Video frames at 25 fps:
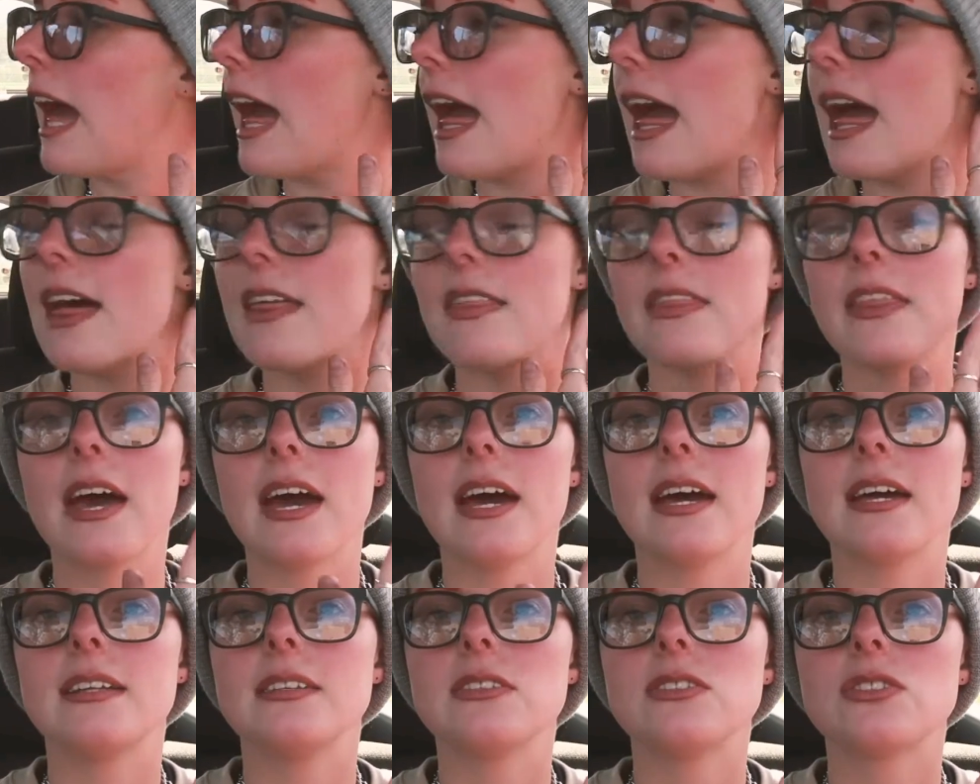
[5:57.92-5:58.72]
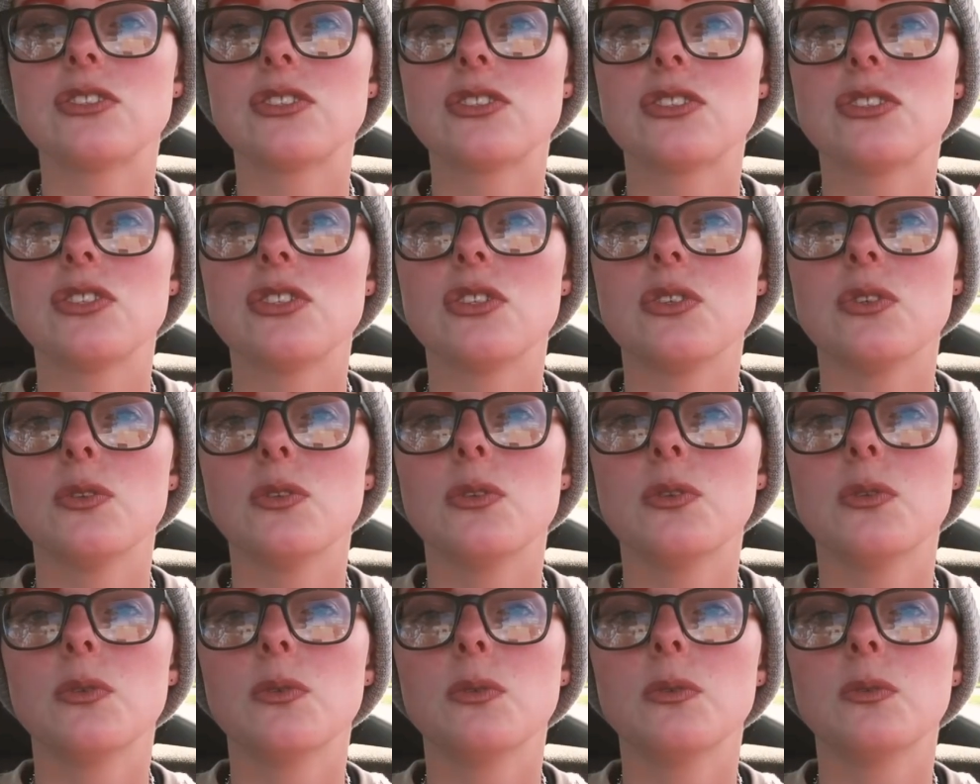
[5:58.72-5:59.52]
and then
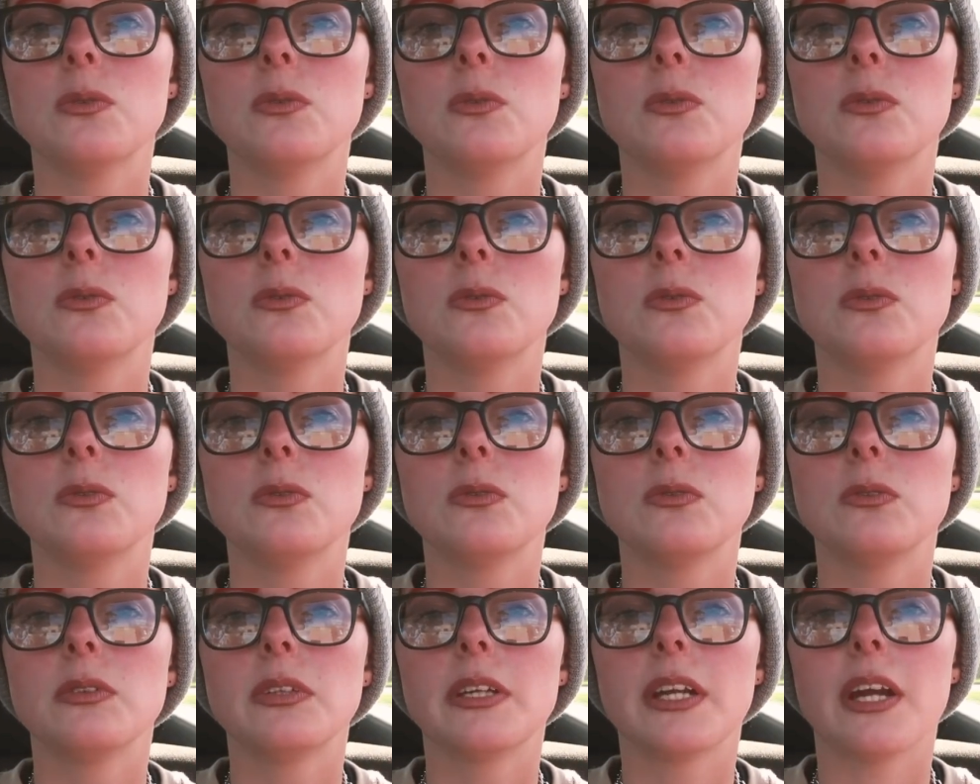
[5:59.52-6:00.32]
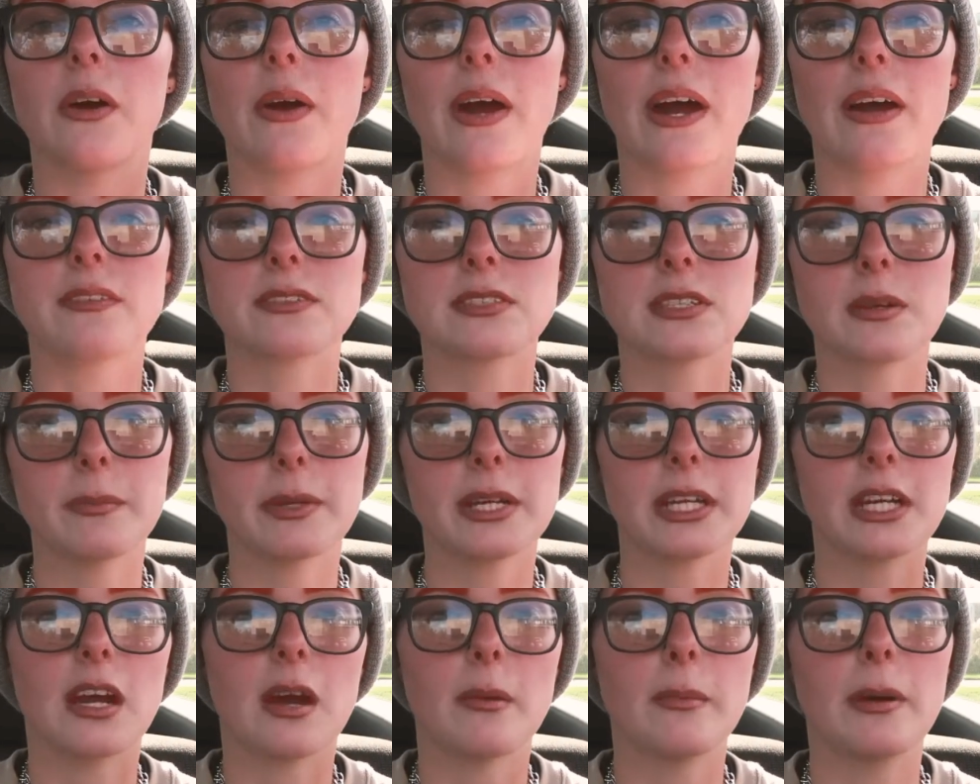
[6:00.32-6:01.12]
to, you know, have
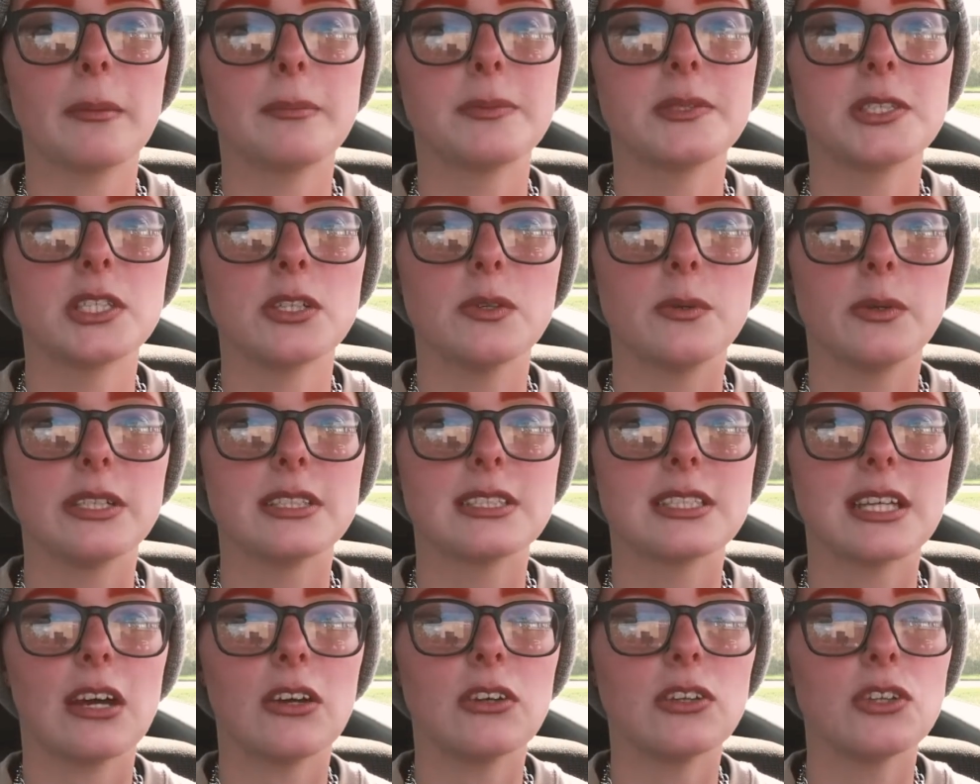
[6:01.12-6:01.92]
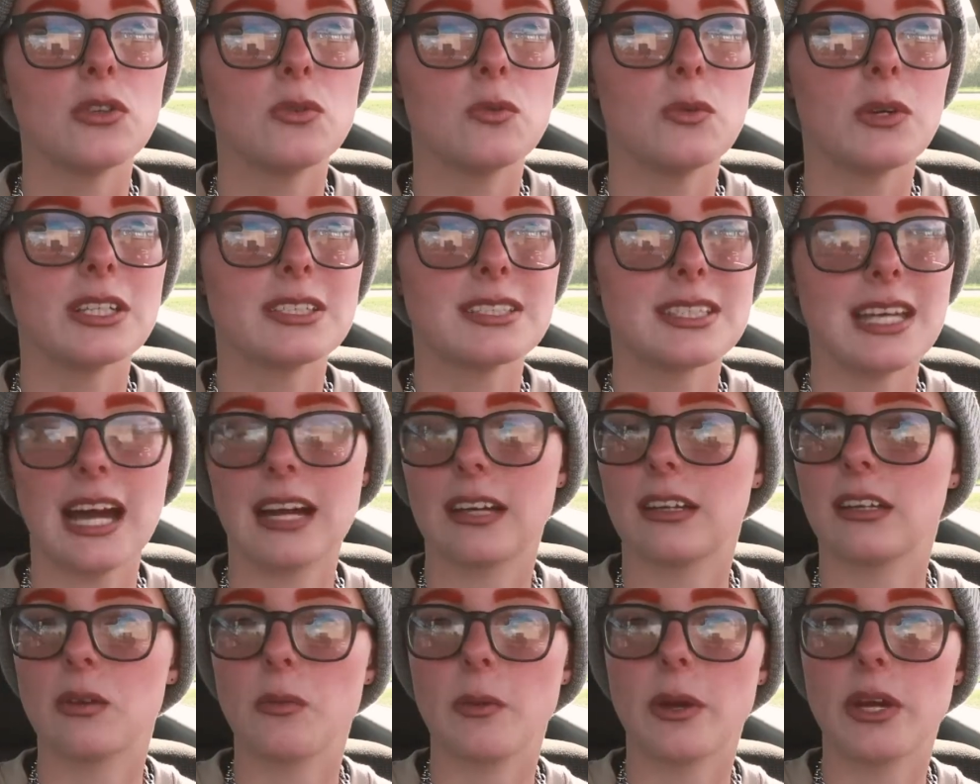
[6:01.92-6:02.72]
somebody come up to you and tell you
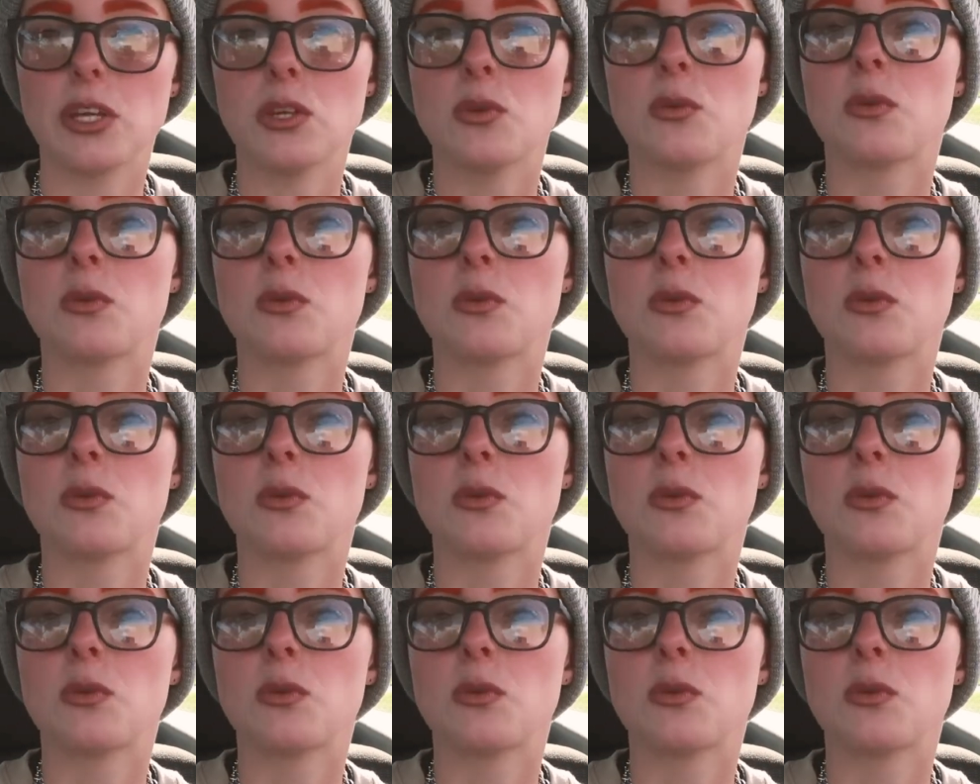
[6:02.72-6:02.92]
exactly what you